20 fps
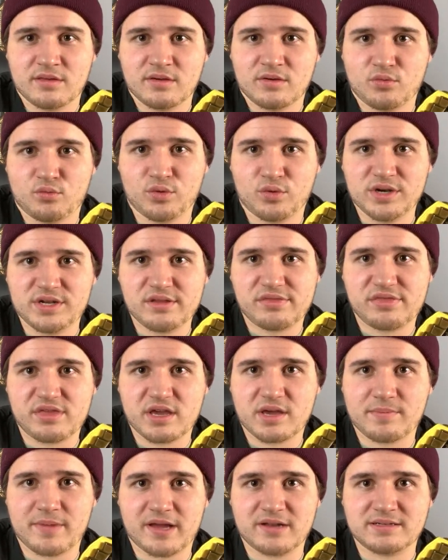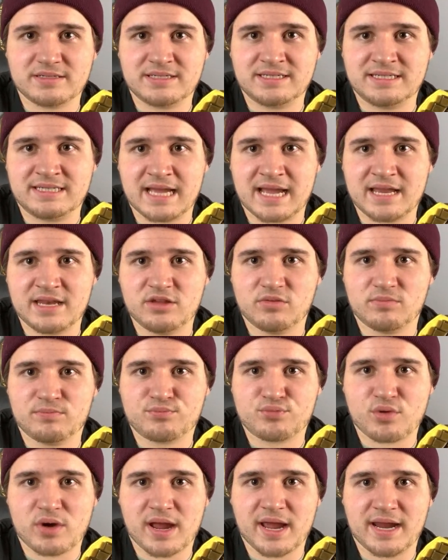What do you think about Daniel
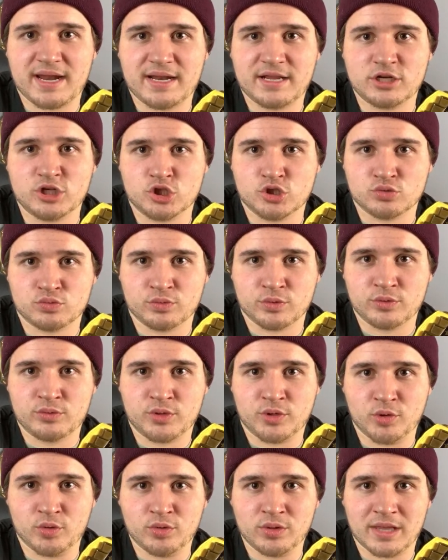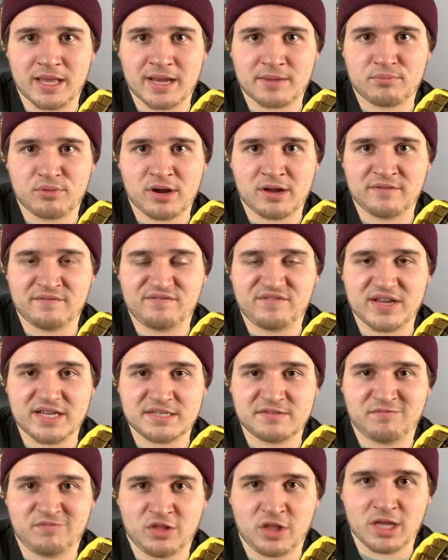Bryan and Drew Gulak? Brownface
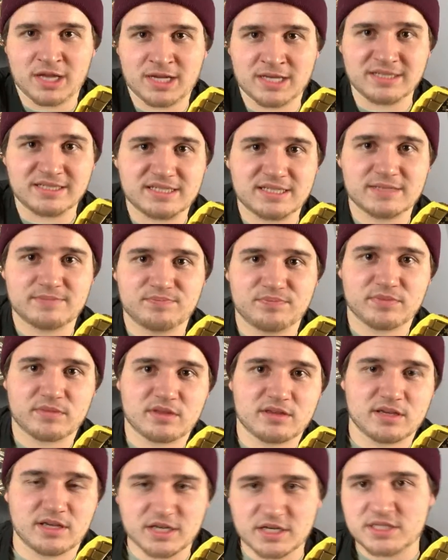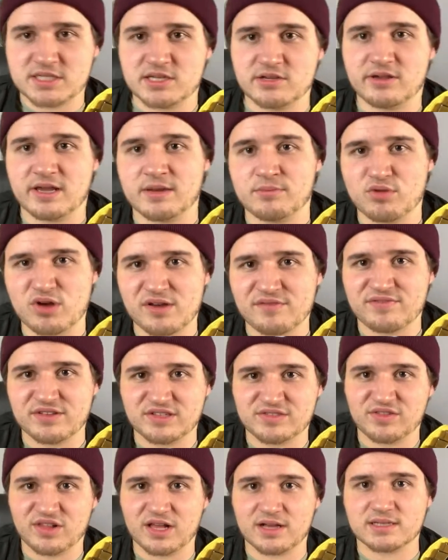Vlogs. Good to see you again, Brownface
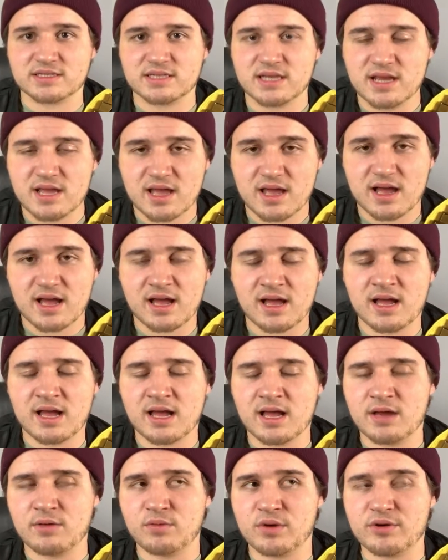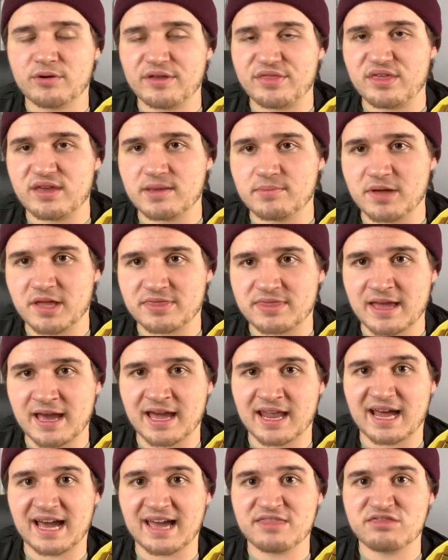Vlogs. What do I think about that?
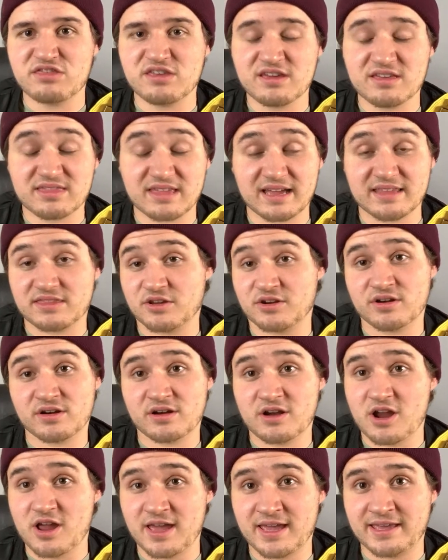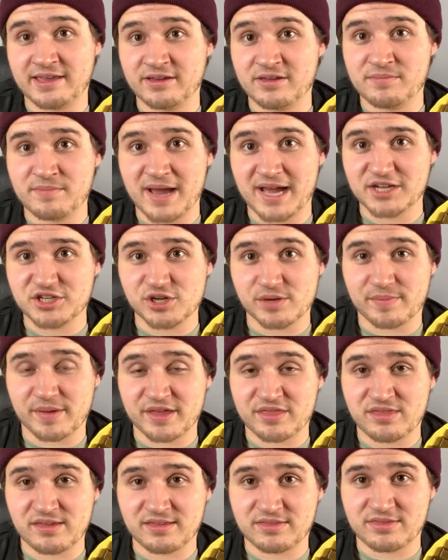I think that they're a good matchup. I
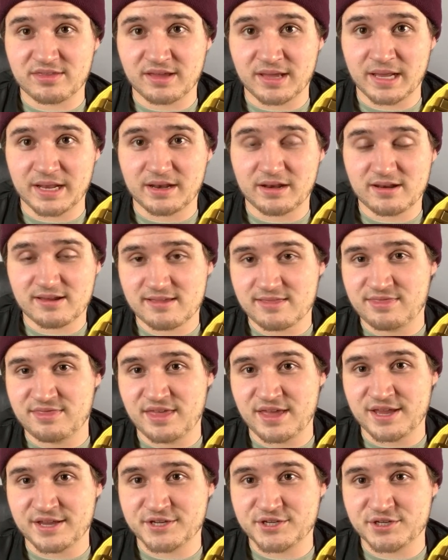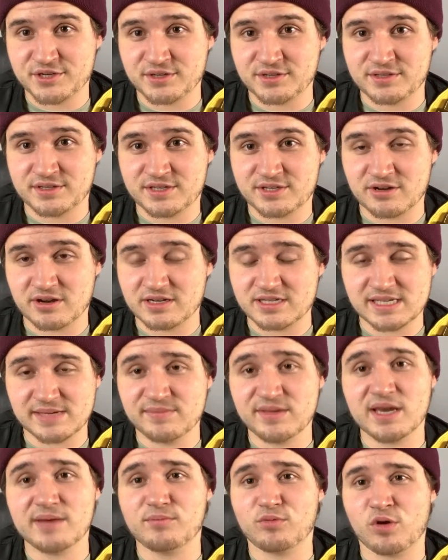think that they should start
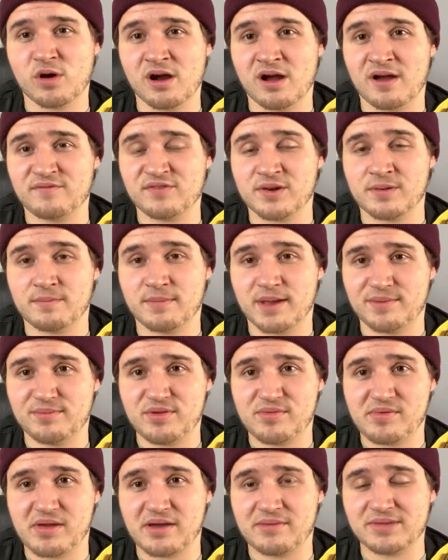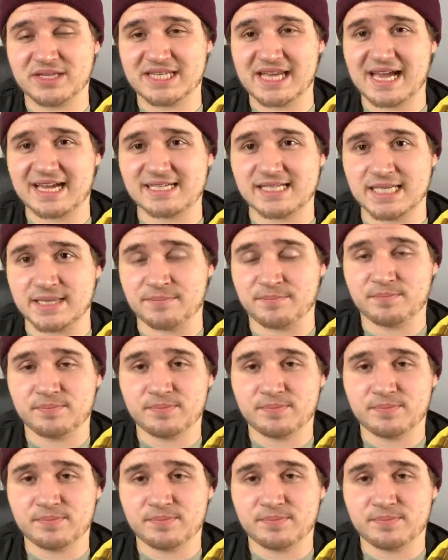teaming up more often. Maybe become a tag team.